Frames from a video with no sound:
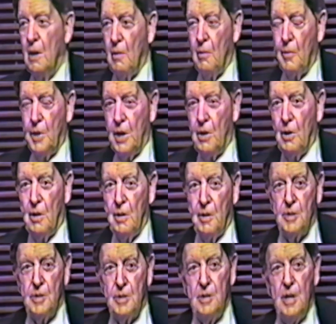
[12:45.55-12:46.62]
what we call
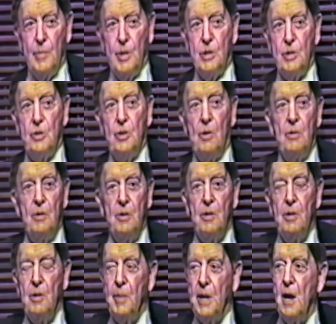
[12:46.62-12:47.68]
the Nimitz zone to
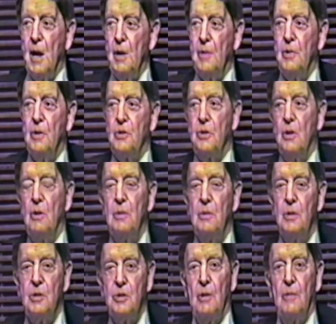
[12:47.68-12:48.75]
the MacArthur
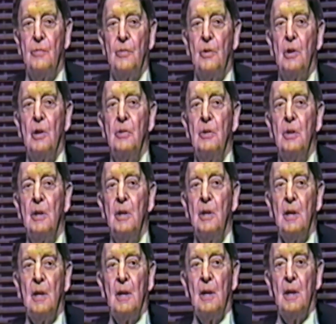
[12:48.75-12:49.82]
zone and so forth.
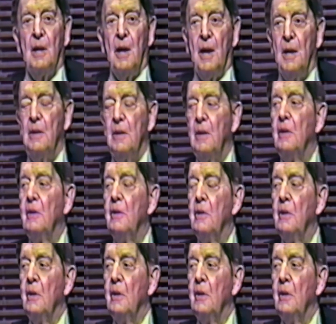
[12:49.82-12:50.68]
And uh,